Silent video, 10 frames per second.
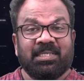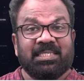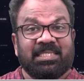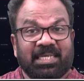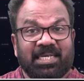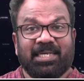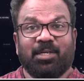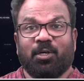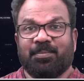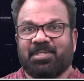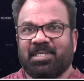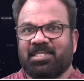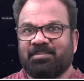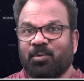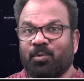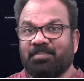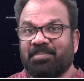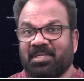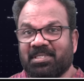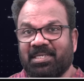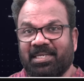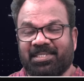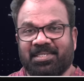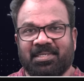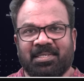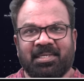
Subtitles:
second option is mole percentage,